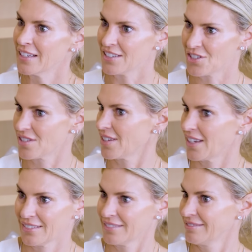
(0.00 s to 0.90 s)
It's just
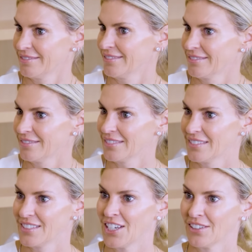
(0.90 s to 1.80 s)
like Hmm.
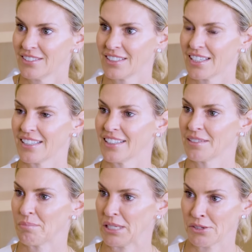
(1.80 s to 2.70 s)
You know, you kind of
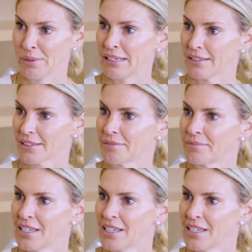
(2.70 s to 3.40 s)
like paid your pants.